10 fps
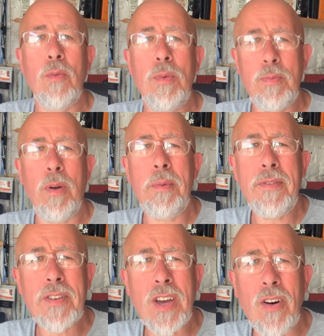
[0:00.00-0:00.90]
we've probably
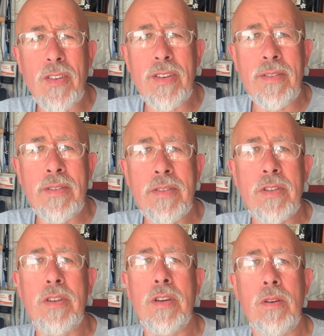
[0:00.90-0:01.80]
forgotten
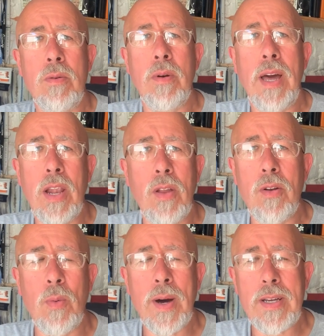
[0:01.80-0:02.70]
to do in a lot
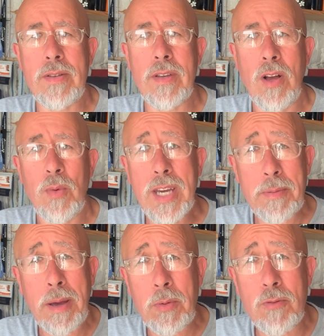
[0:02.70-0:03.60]
of ways. We get
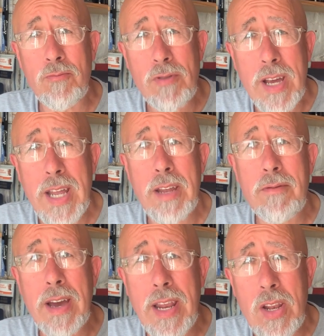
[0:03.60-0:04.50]
people to really,
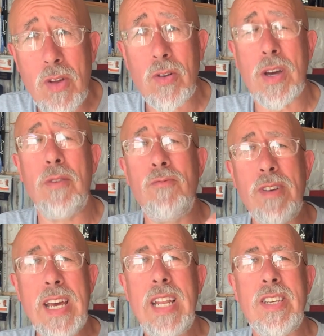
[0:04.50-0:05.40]
really look and
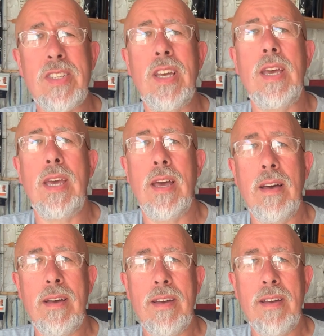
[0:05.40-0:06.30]
really see,
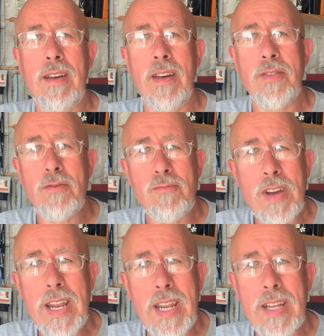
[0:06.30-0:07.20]
to
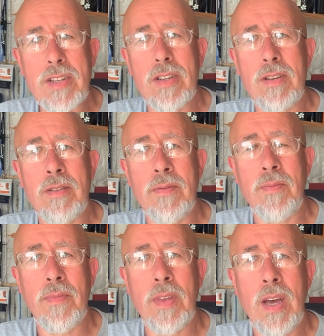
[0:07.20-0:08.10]
really listen,
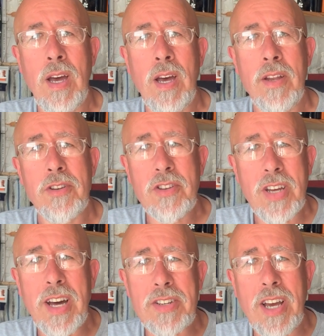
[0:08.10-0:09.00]
to
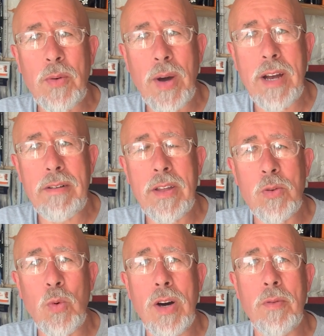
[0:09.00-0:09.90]
touch our way around the
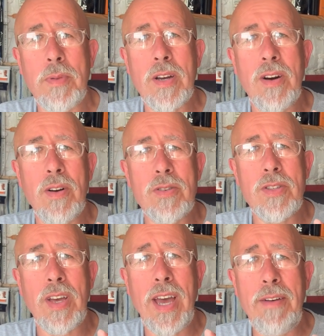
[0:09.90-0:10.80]
world,
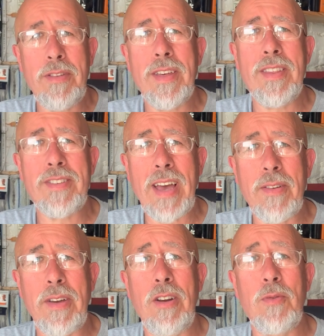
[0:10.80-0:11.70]
because everything that's
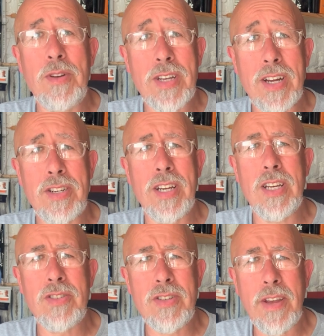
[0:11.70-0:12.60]
out there, if we touch it,
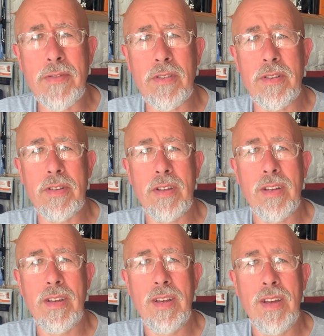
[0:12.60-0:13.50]
is different
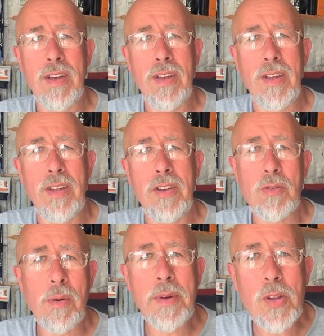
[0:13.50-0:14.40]
to
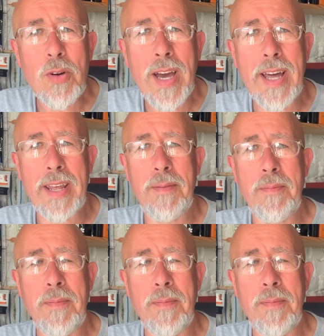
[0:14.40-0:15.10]
when we look at it.